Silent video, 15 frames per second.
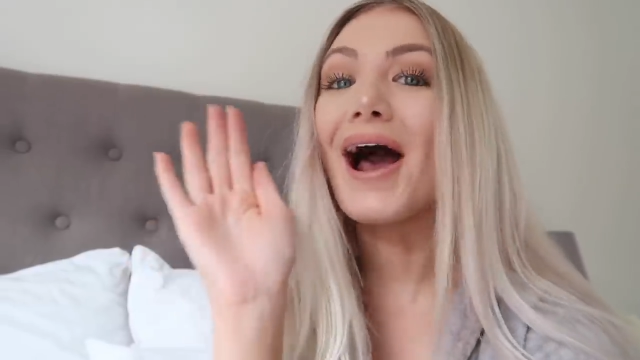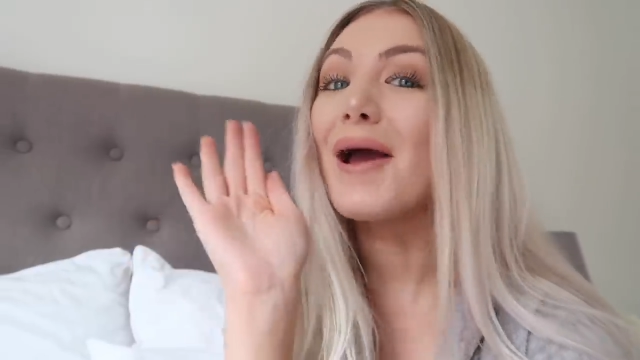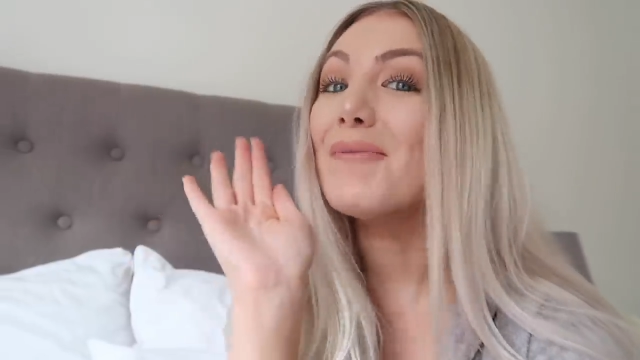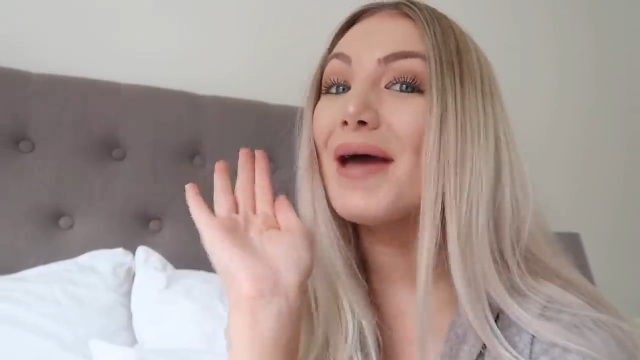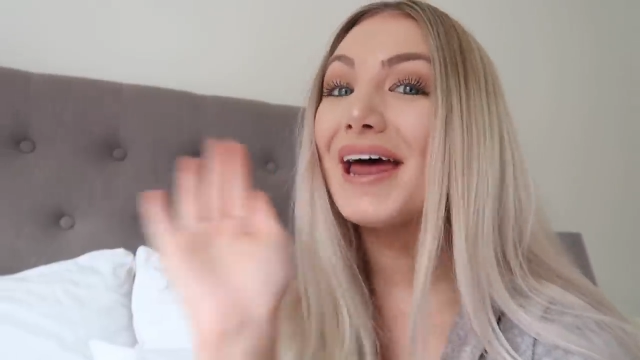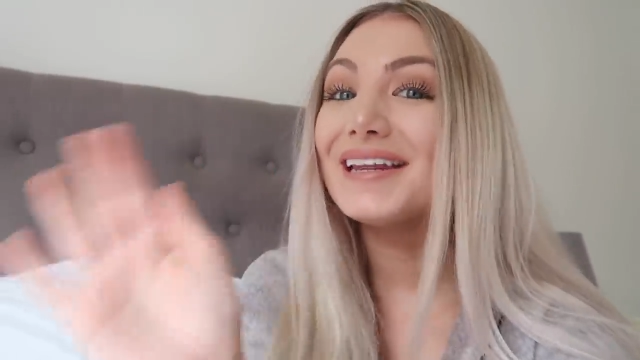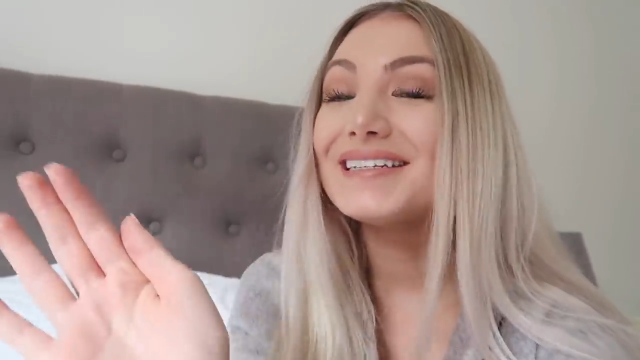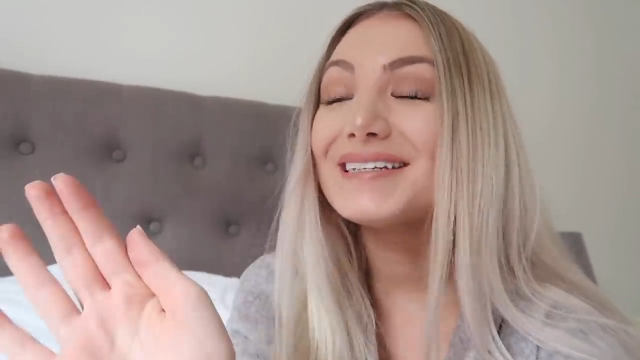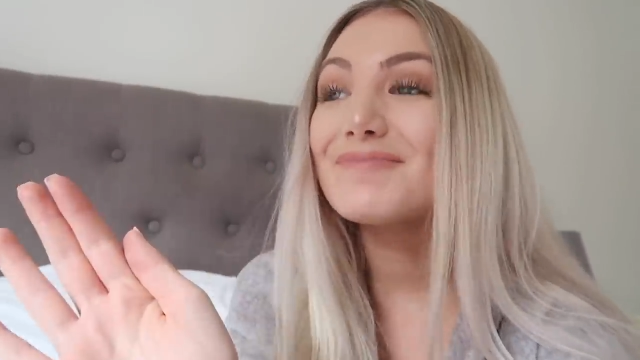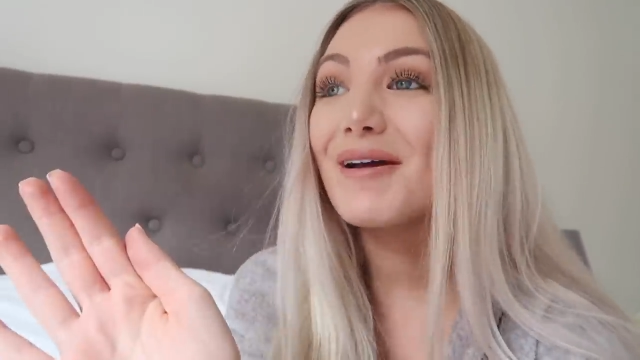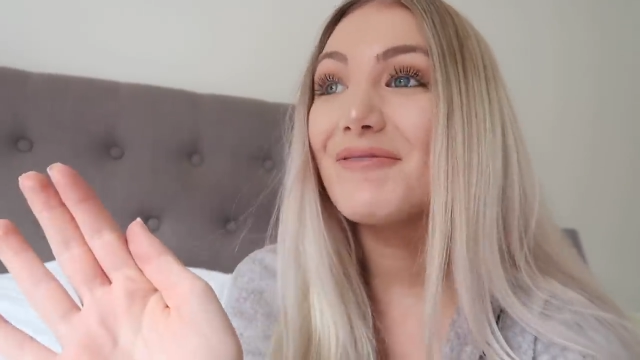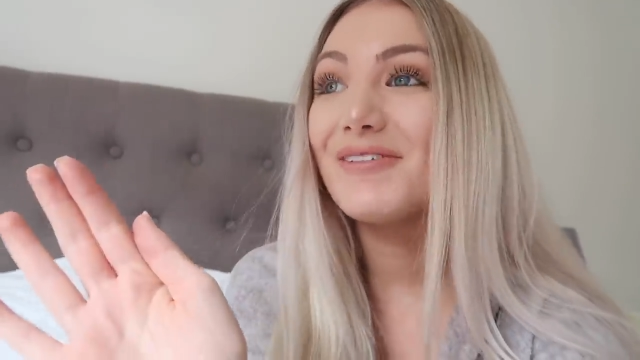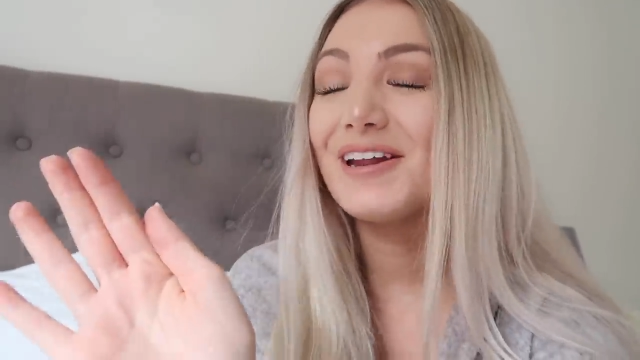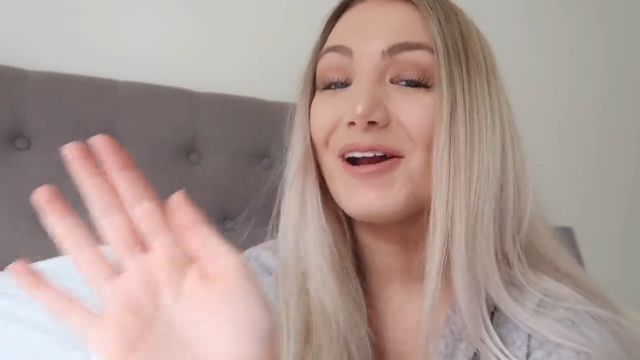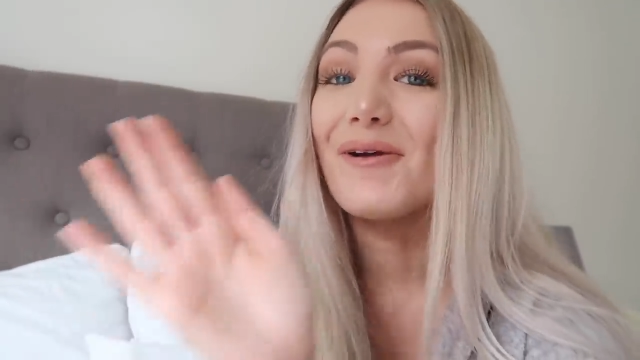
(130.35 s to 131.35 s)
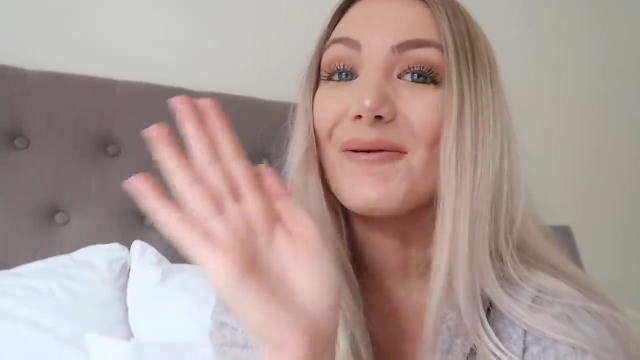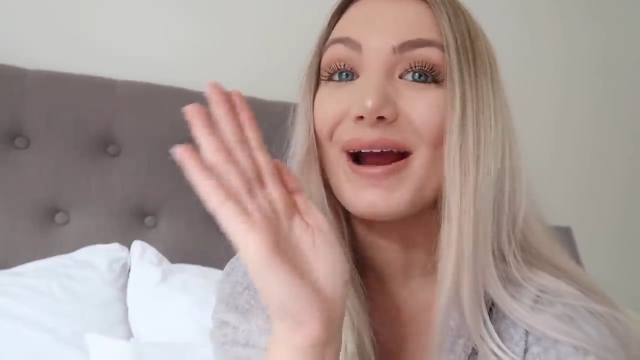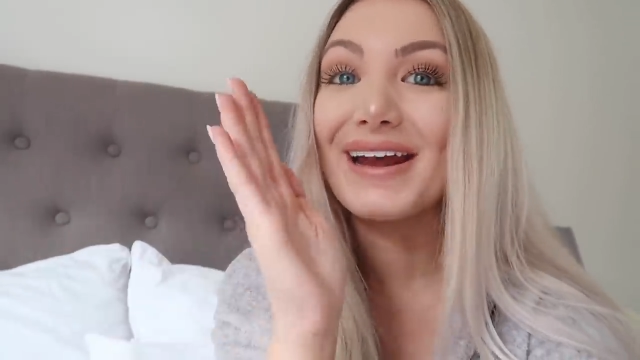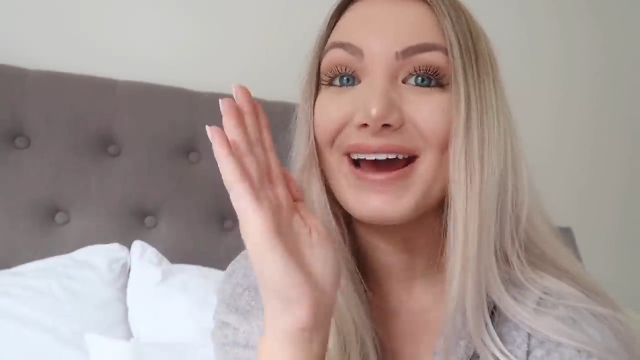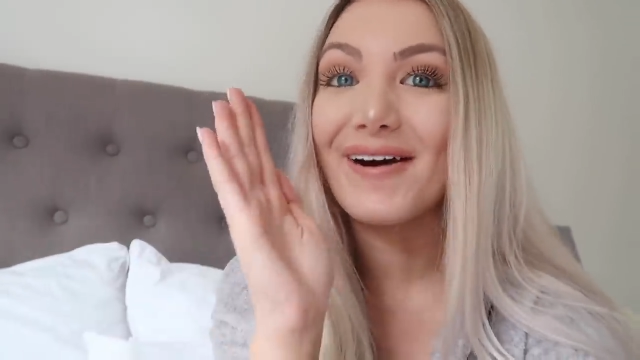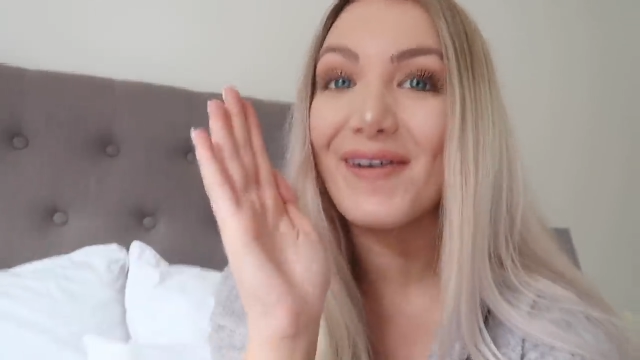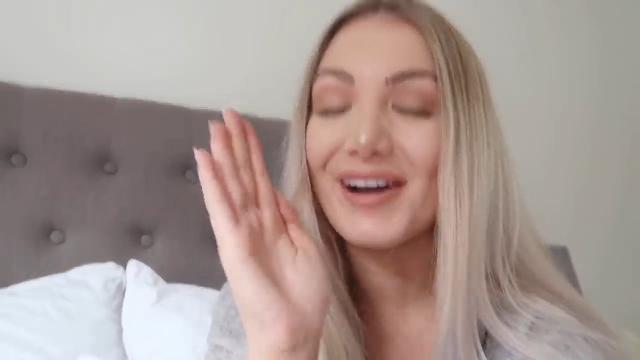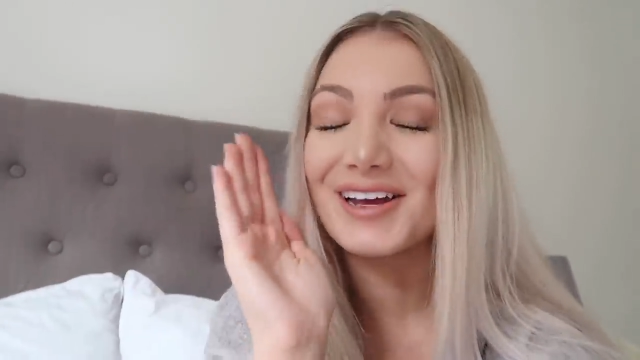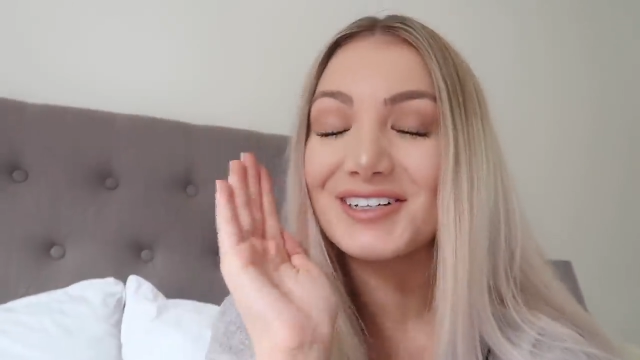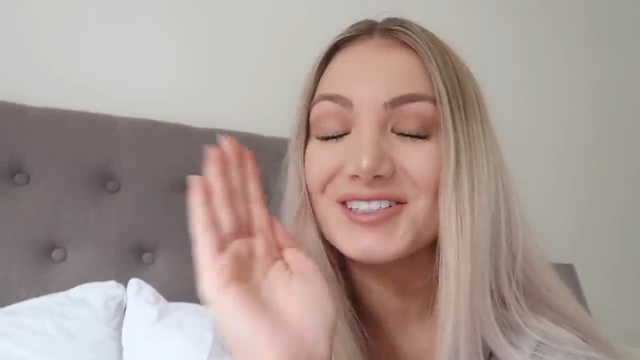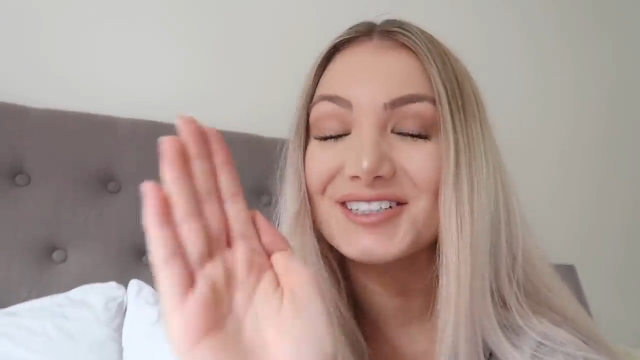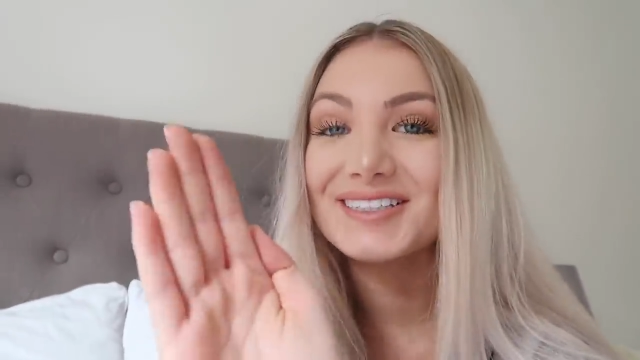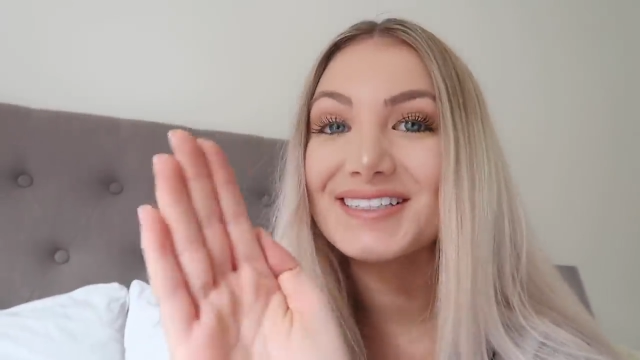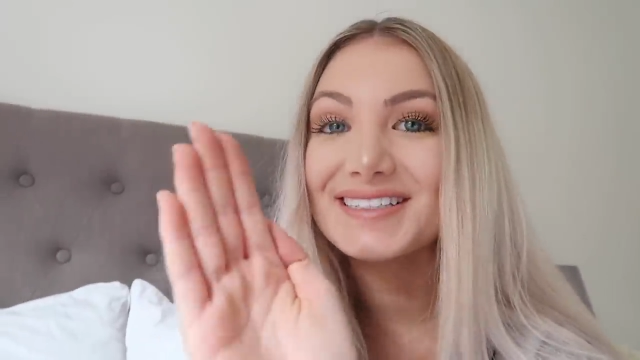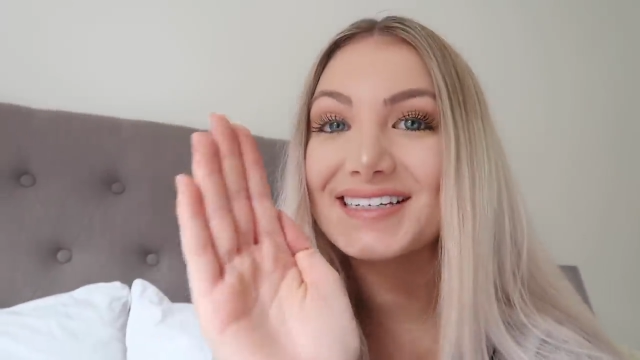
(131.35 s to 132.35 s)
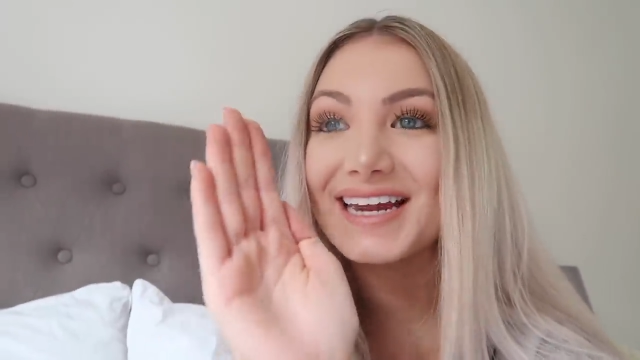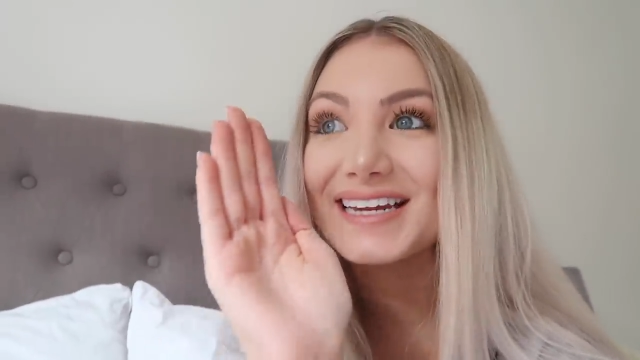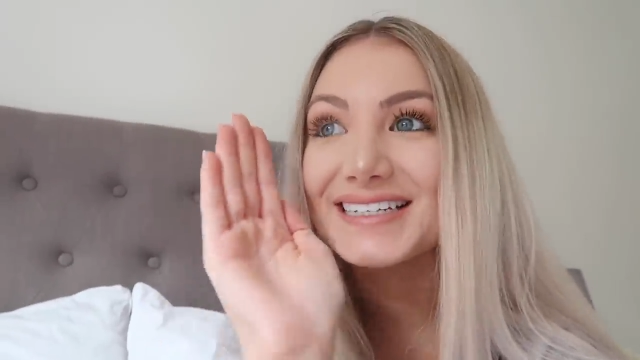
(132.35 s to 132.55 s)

I'm editing my video right now and I just